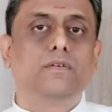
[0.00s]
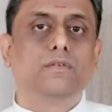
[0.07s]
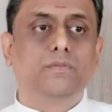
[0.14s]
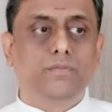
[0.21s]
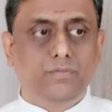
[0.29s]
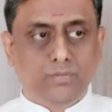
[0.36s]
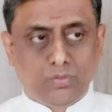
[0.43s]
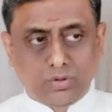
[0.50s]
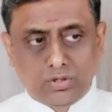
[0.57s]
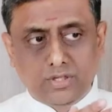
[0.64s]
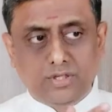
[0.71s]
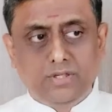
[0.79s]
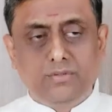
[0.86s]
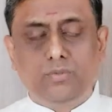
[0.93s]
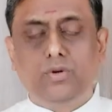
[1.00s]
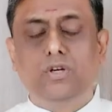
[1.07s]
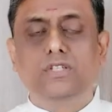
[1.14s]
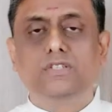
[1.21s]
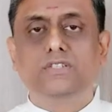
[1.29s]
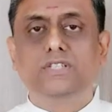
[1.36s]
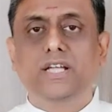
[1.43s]
What
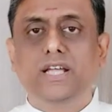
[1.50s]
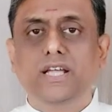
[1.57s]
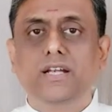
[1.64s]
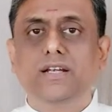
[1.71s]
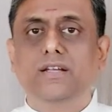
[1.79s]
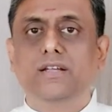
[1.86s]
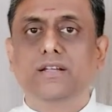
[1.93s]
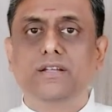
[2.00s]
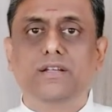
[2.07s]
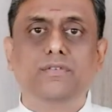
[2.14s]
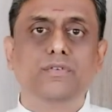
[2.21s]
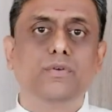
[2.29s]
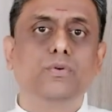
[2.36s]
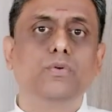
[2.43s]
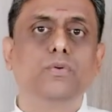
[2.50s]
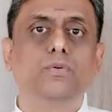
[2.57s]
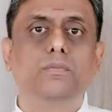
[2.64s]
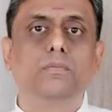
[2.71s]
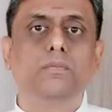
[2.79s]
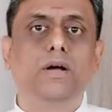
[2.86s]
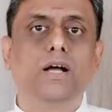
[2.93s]
is there, if
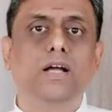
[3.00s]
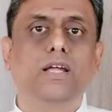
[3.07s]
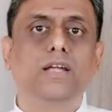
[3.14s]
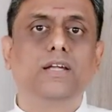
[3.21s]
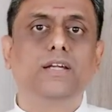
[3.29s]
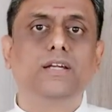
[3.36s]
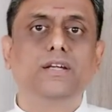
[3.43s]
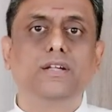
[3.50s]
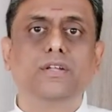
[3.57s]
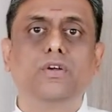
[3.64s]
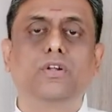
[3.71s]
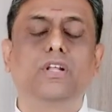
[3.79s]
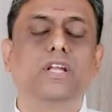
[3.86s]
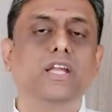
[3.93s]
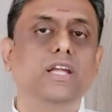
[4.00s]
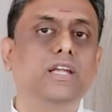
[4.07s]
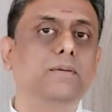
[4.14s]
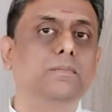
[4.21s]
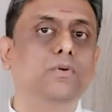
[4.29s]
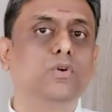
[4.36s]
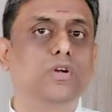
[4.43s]
you market it, you are
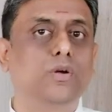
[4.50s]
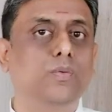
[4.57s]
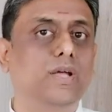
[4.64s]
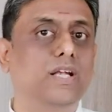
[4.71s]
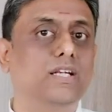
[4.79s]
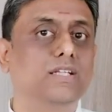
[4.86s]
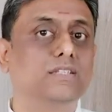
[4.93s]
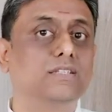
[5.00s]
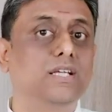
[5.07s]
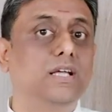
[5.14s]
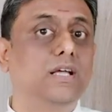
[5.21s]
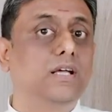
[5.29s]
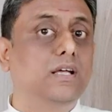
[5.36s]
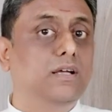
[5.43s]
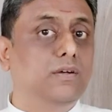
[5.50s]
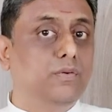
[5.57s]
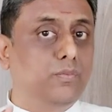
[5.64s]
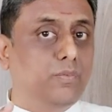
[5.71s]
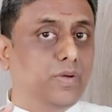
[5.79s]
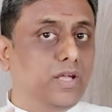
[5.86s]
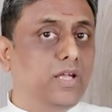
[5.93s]
creating more awareness.
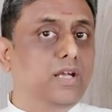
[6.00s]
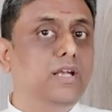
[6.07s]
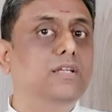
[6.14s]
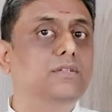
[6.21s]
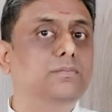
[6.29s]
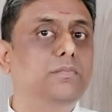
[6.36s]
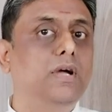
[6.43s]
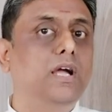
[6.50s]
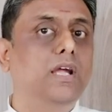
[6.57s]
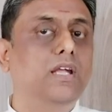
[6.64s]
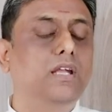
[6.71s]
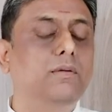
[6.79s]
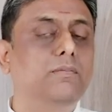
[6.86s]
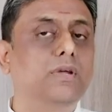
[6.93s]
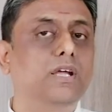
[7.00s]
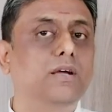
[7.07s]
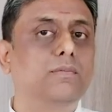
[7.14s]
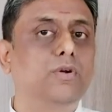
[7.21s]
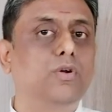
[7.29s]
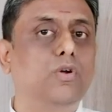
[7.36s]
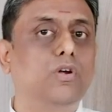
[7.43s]
Where does marketing
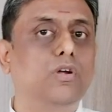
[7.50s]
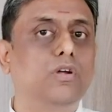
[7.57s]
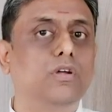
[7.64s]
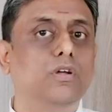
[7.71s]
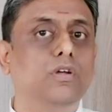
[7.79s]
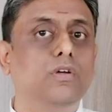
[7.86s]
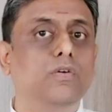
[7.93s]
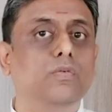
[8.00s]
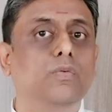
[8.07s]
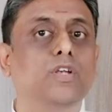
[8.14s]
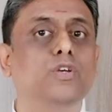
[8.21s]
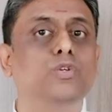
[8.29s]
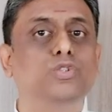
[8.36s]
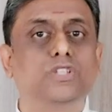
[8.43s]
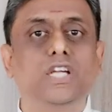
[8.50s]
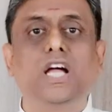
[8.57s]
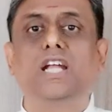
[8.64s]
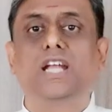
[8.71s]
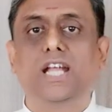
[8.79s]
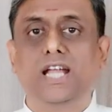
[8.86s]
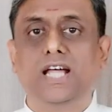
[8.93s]
become wrong? When you
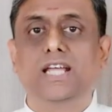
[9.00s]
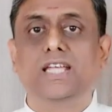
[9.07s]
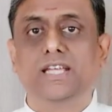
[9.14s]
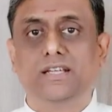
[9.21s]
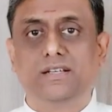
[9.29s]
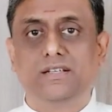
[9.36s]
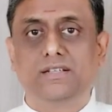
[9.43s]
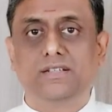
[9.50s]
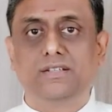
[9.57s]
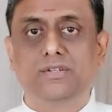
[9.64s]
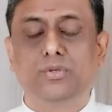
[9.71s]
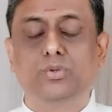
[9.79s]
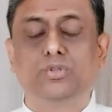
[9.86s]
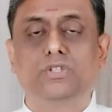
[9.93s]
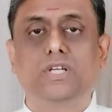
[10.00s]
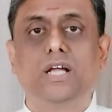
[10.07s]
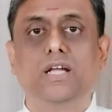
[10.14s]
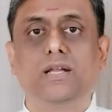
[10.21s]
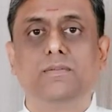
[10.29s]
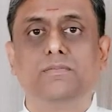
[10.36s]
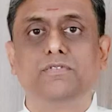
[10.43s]
start lying, you
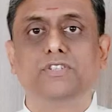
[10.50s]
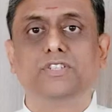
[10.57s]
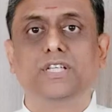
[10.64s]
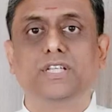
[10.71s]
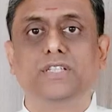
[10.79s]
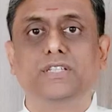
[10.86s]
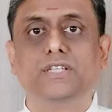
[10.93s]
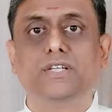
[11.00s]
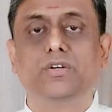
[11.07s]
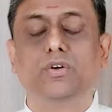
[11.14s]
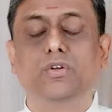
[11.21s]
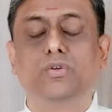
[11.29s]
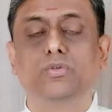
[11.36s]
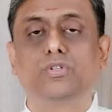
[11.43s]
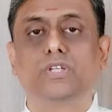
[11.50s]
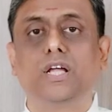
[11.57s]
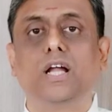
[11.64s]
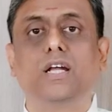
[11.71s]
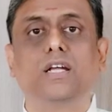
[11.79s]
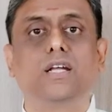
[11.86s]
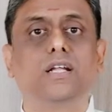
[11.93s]
start emphasizing or you
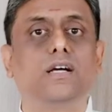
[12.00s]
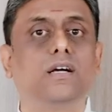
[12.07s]
start